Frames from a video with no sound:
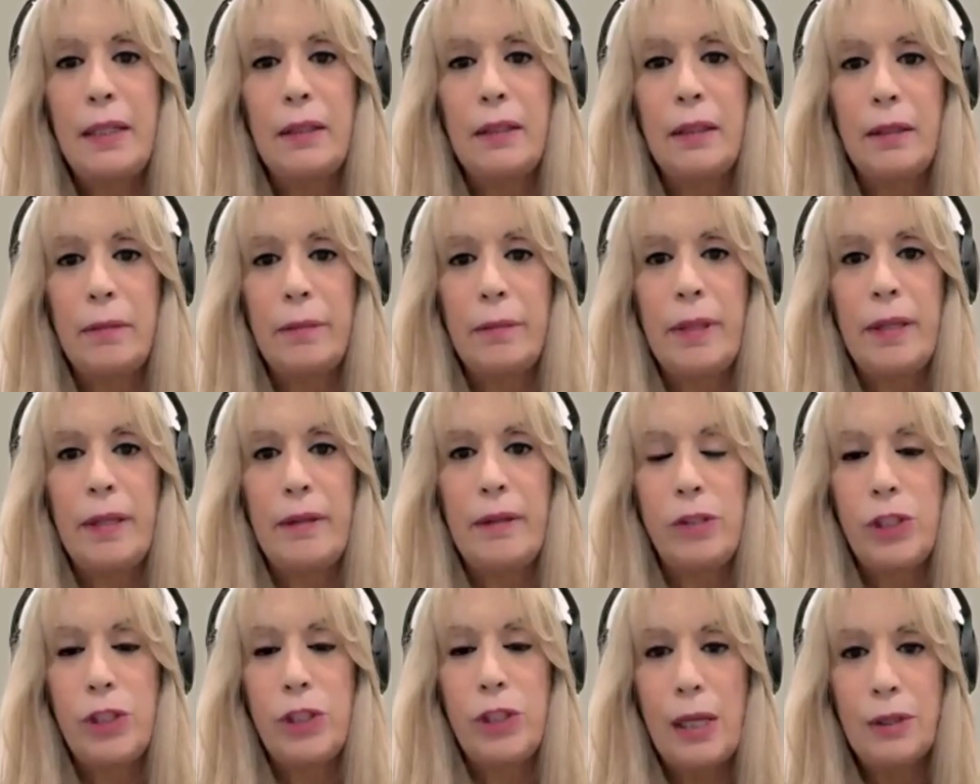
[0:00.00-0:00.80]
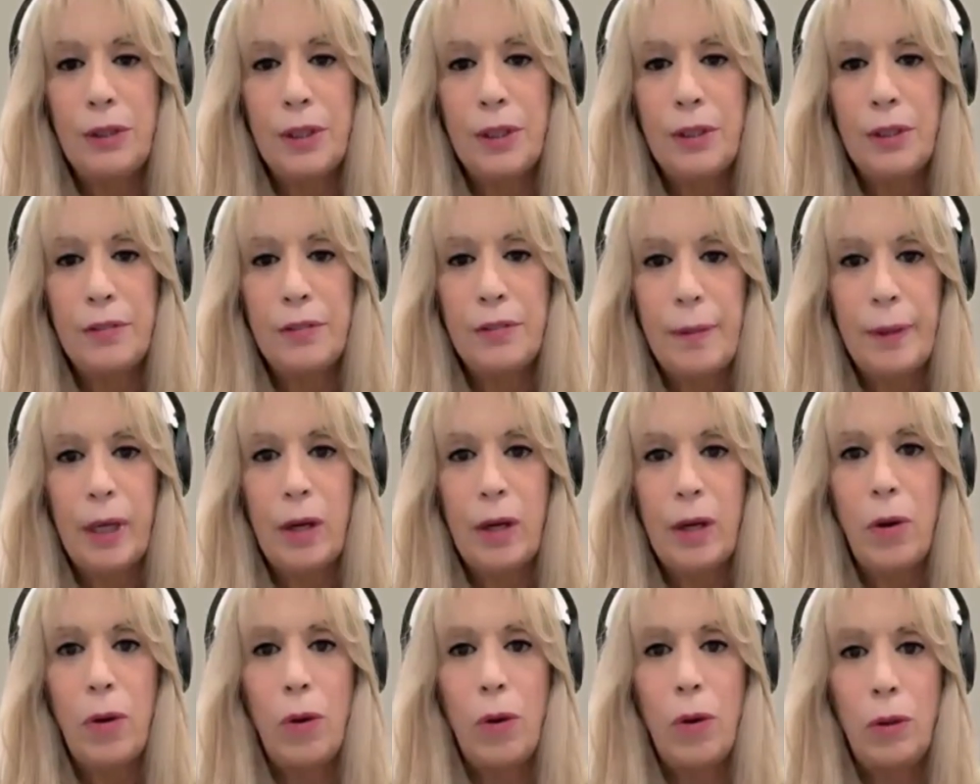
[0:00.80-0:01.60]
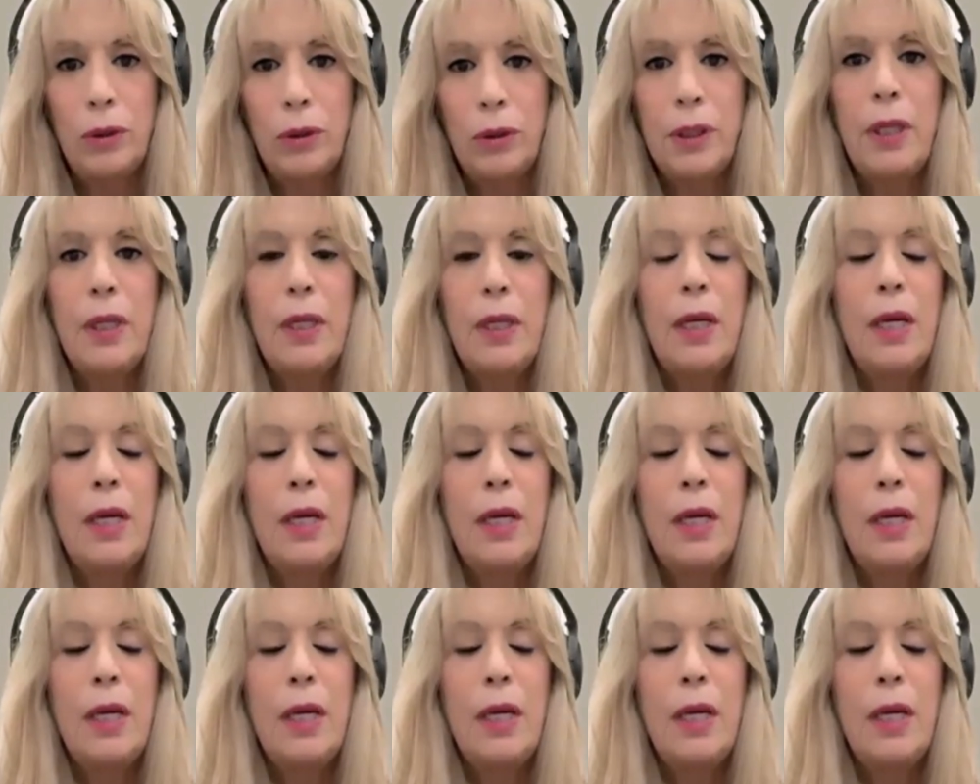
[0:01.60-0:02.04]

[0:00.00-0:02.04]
a little bit of a shelter from the cold.